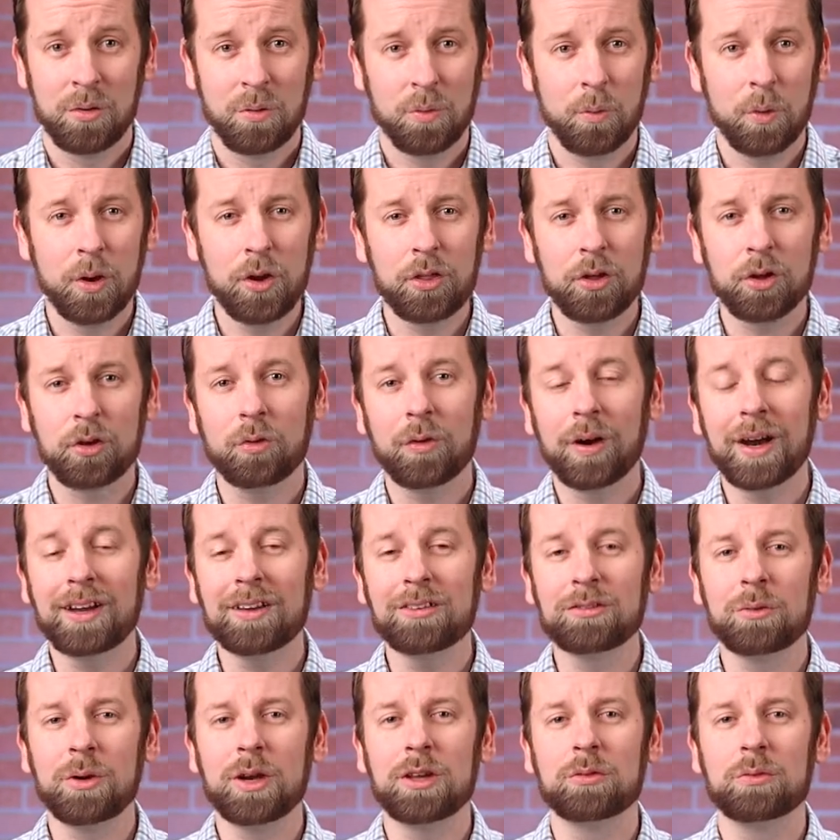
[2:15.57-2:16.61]
One of the
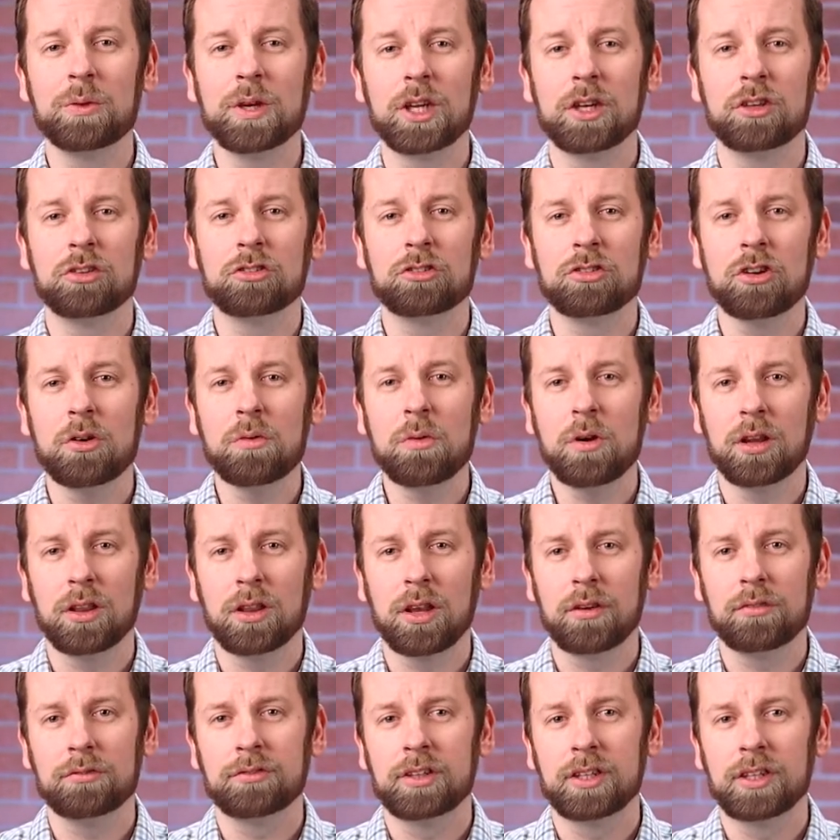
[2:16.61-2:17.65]
greatest ways we can show our
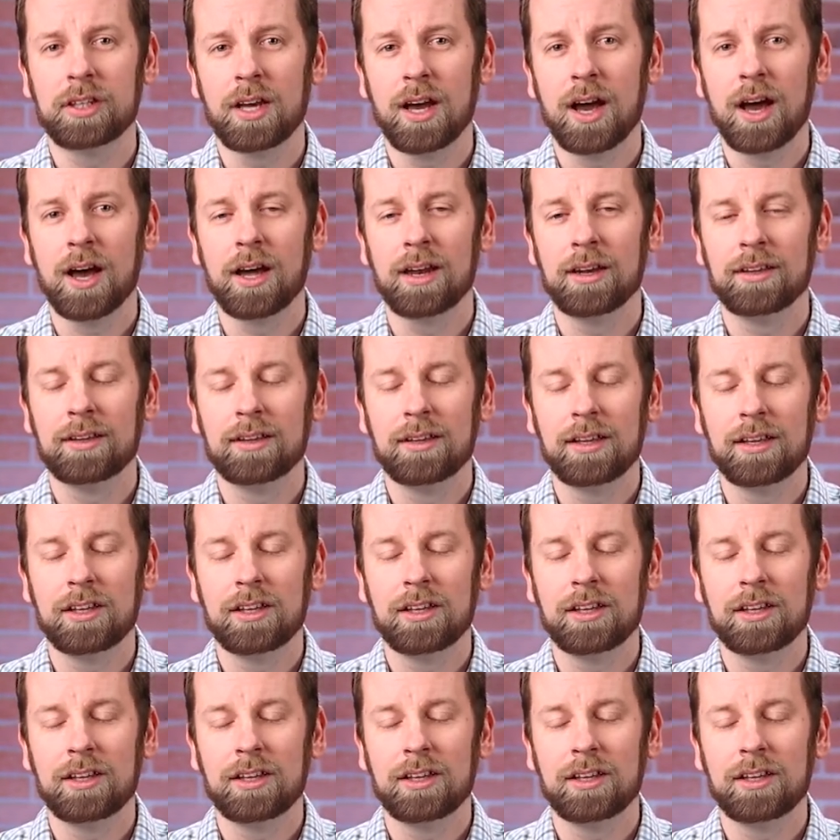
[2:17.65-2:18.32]
love to God